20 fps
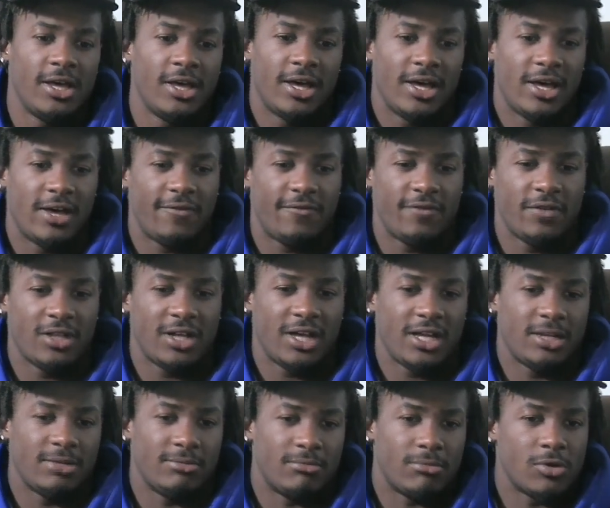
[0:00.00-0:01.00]
I feel like
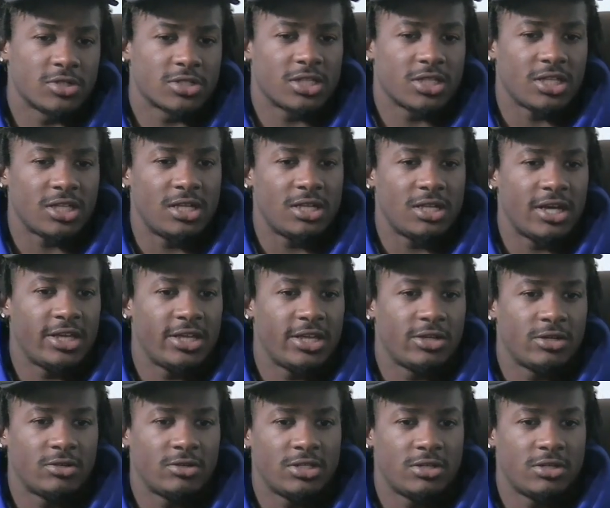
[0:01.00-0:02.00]
most of the NIL
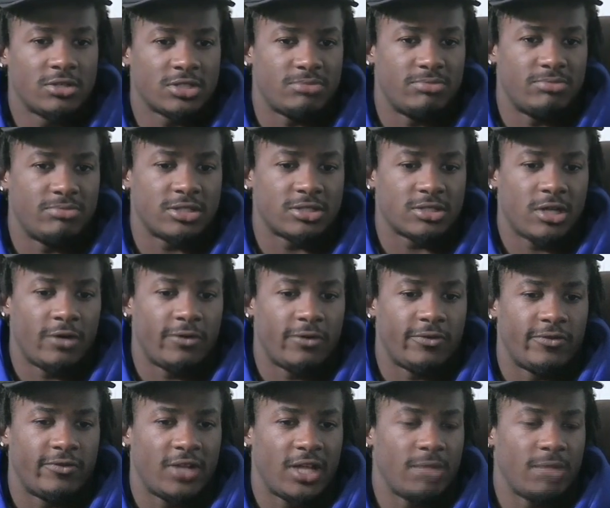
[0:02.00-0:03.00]
deals is based off of
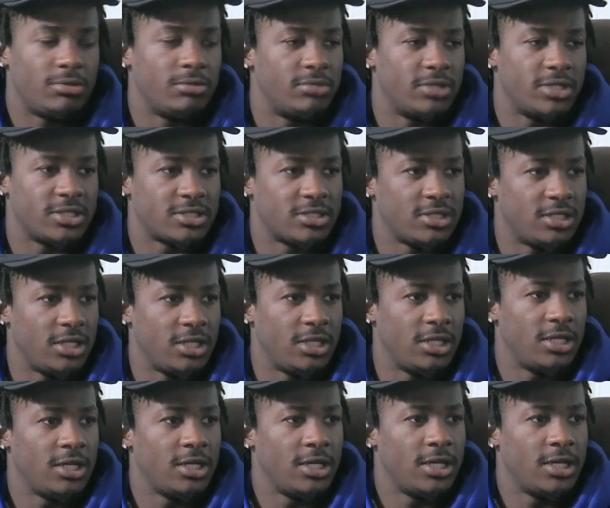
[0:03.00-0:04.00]
like publicity
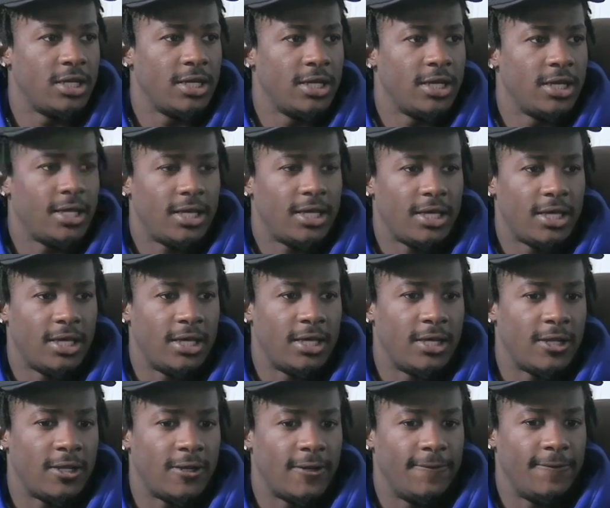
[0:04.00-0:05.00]
mm-hmm.
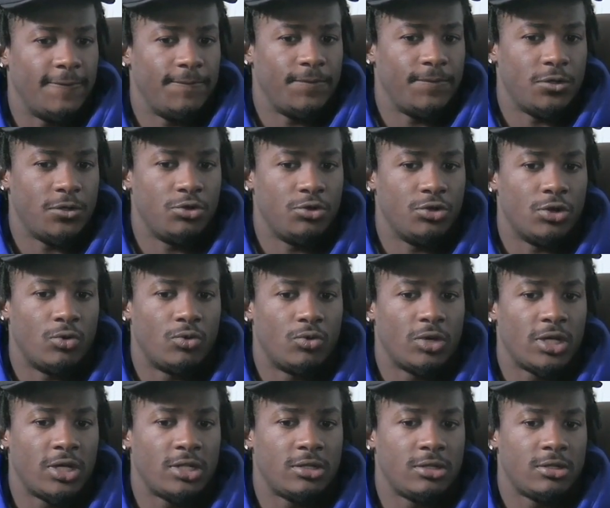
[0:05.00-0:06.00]
and, you know, what
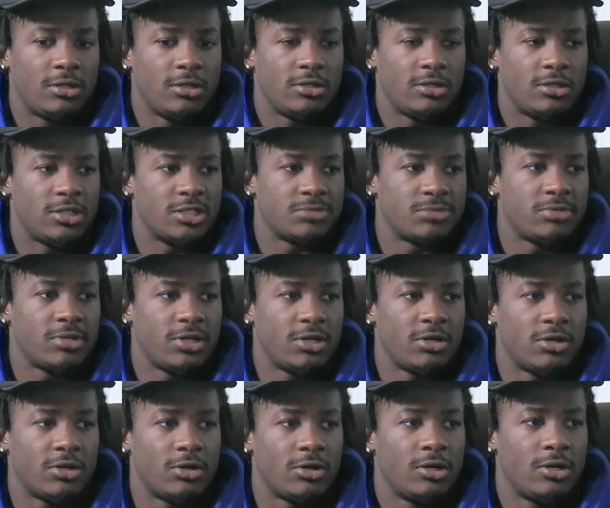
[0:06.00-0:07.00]
this
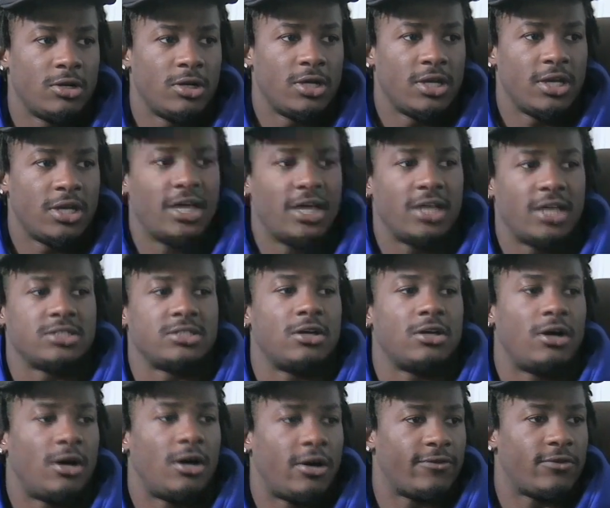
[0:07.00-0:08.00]
player has to
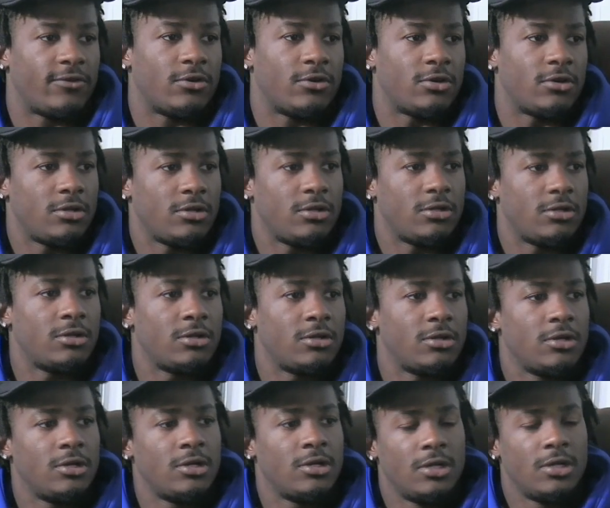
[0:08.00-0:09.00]
offer. Yeah.
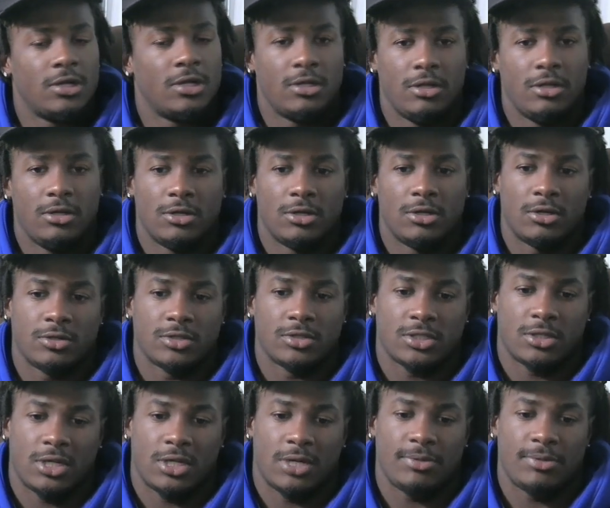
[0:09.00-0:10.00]
You know, so
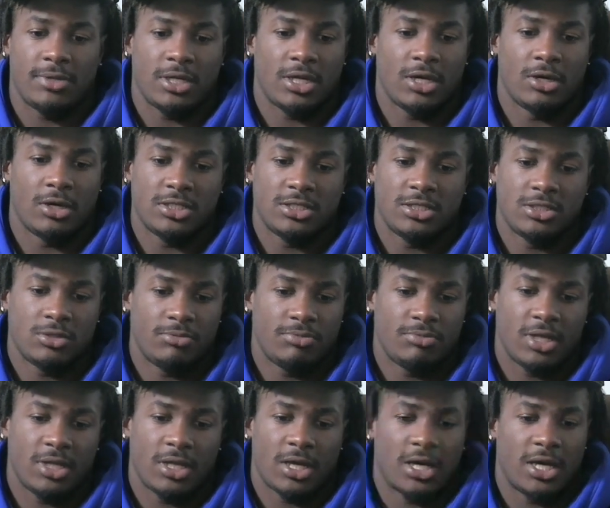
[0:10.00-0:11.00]
I mean, it's going to be the
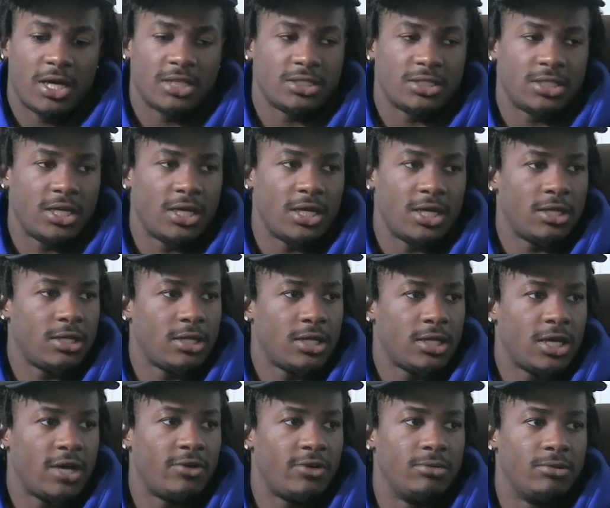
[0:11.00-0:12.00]
guys that
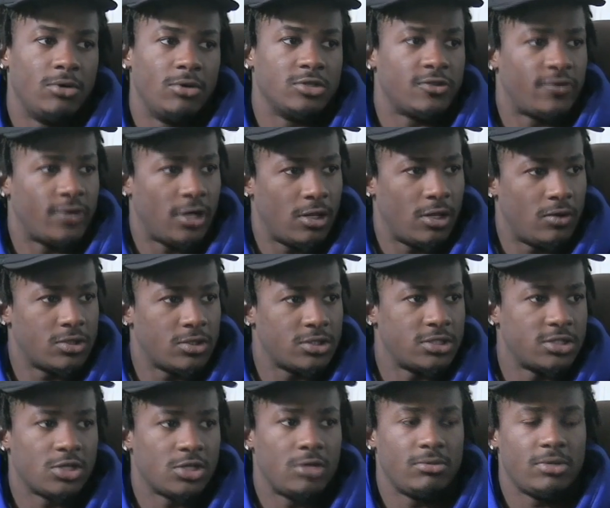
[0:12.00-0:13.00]
have the most followers. It's
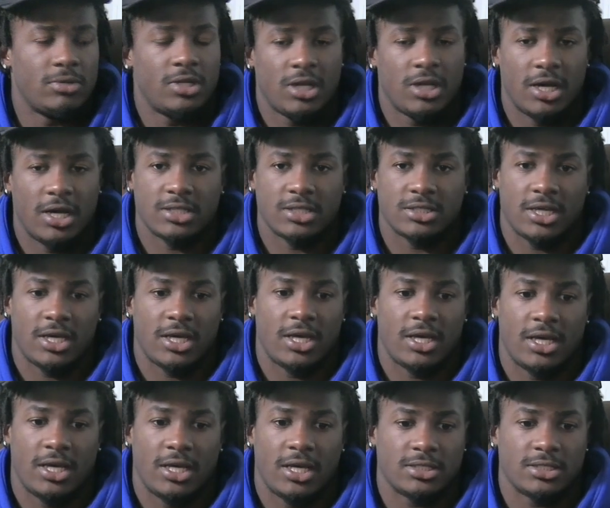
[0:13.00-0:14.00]
going to be the guys that
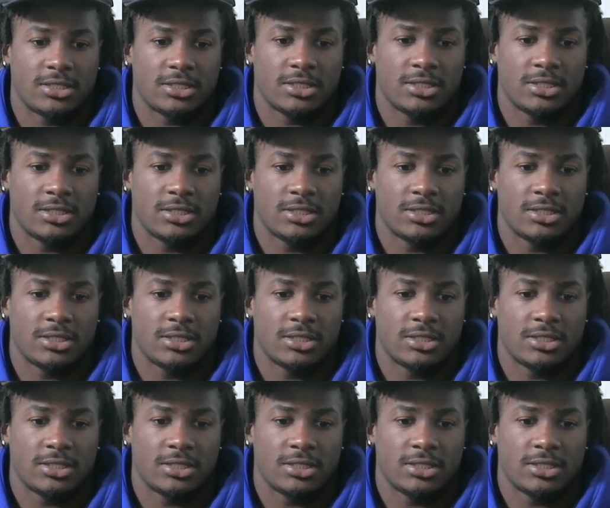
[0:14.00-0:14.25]
has